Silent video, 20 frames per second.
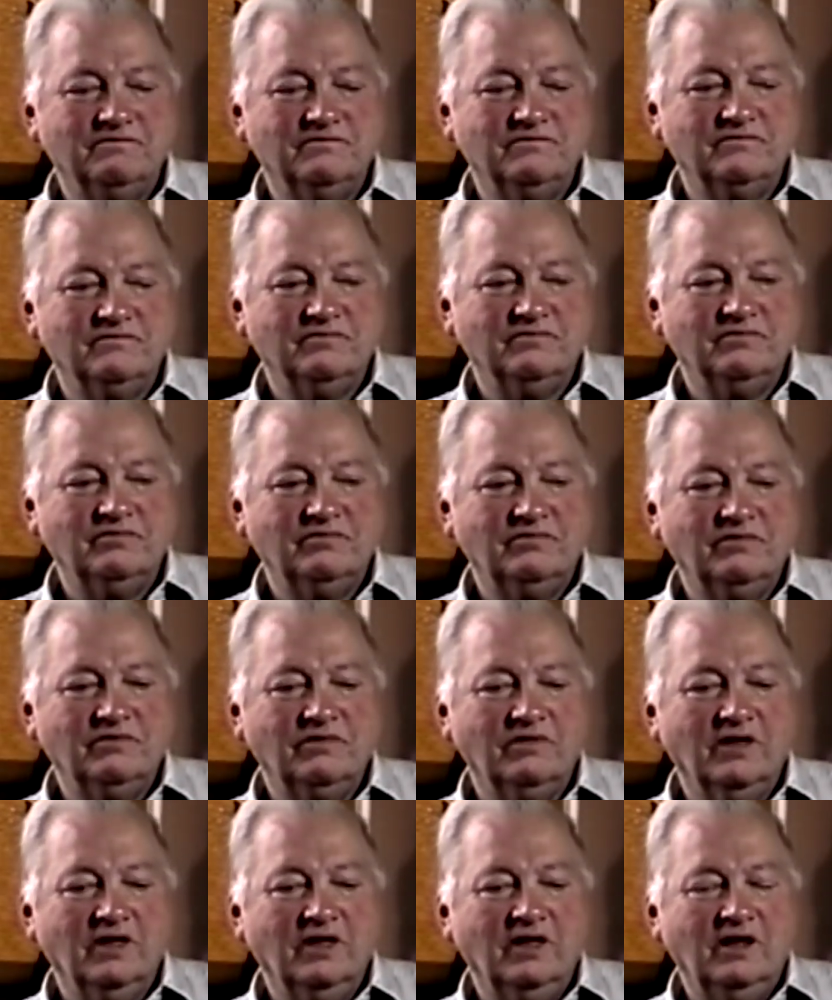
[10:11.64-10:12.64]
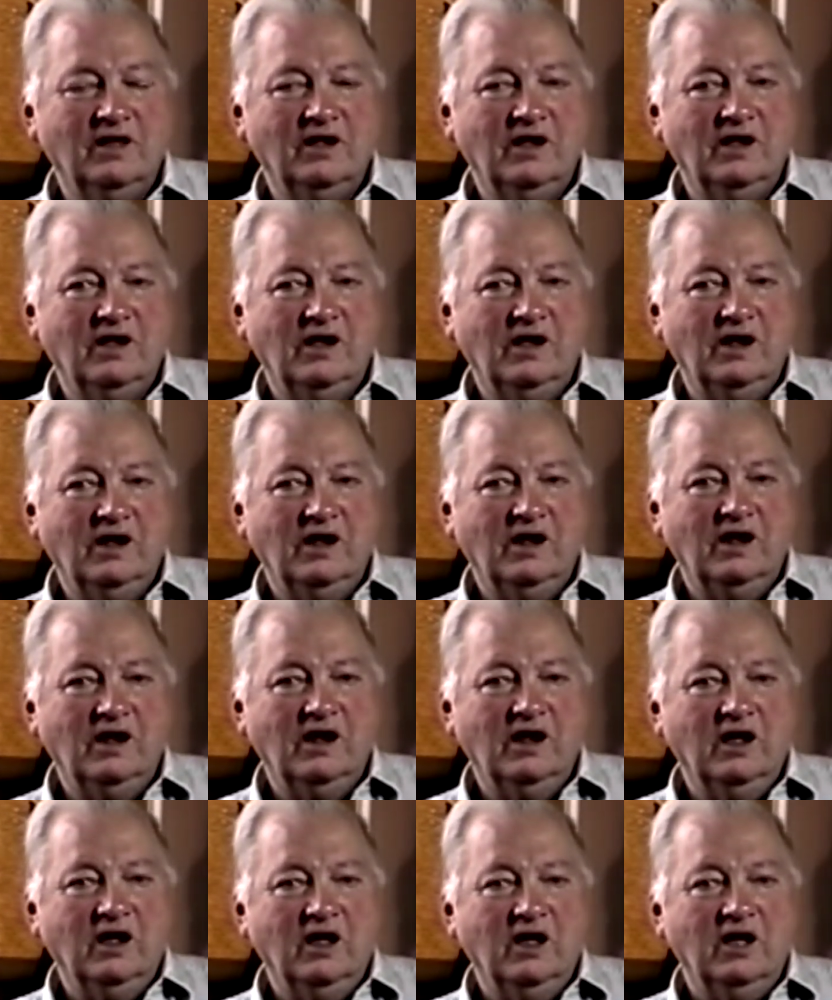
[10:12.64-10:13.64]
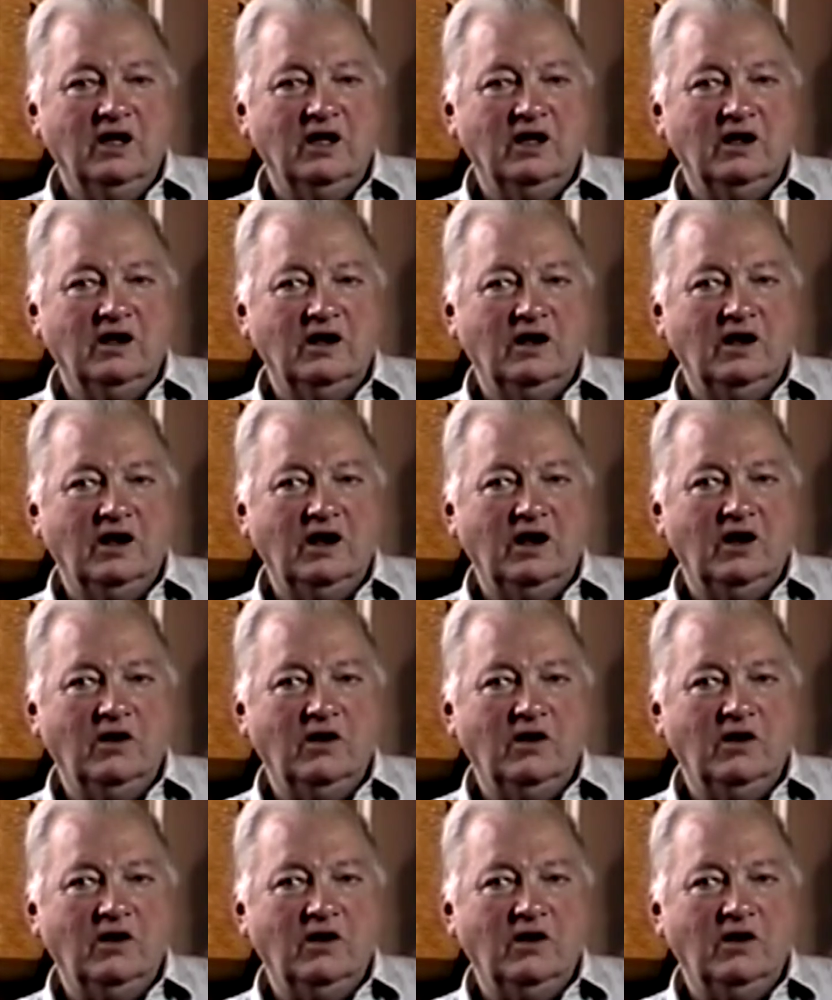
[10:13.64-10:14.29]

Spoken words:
That was my connection.